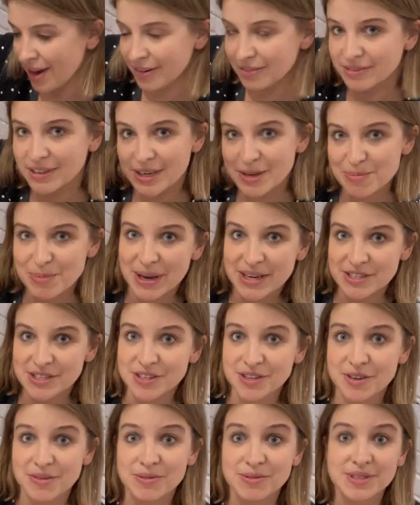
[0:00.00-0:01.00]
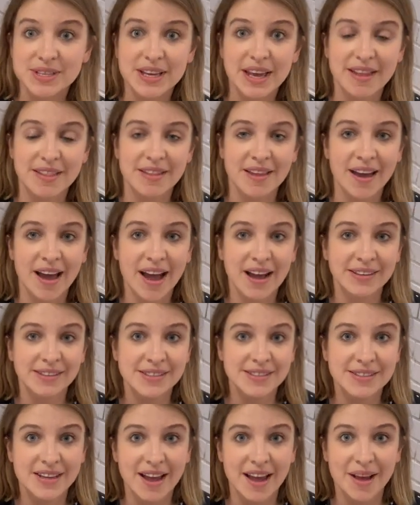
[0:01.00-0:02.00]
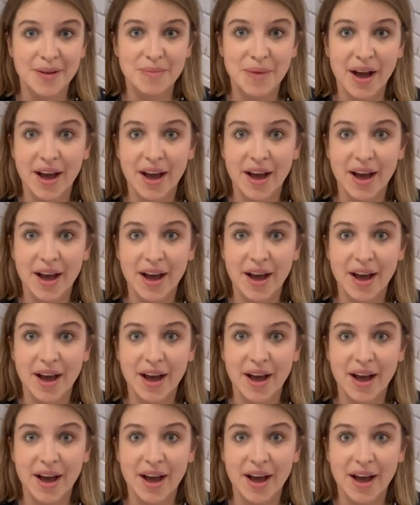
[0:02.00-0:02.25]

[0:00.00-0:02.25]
really blended it all together and um,